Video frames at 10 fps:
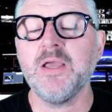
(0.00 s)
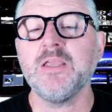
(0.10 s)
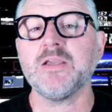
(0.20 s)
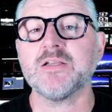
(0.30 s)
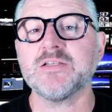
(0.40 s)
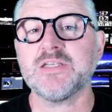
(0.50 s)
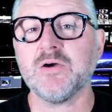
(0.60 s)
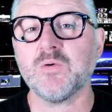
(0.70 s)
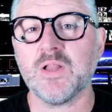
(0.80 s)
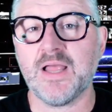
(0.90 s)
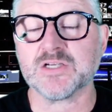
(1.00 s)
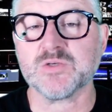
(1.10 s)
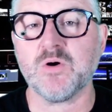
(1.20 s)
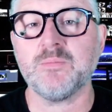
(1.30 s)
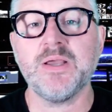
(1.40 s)
you can tell Klaus
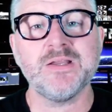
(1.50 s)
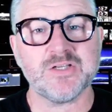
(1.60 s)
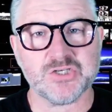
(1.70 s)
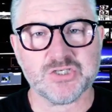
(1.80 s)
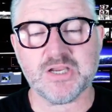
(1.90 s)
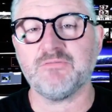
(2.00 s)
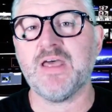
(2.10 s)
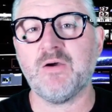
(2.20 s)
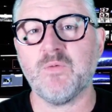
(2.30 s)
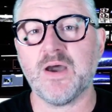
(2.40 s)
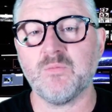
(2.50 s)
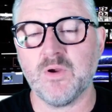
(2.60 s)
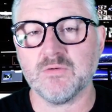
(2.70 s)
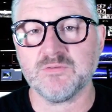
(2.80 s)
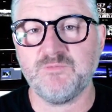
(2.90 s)
Schwab to shove that one
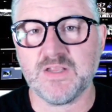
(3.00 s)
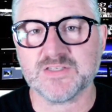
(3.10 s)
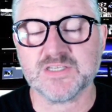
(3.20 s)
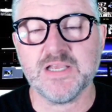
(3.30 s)
where it fits.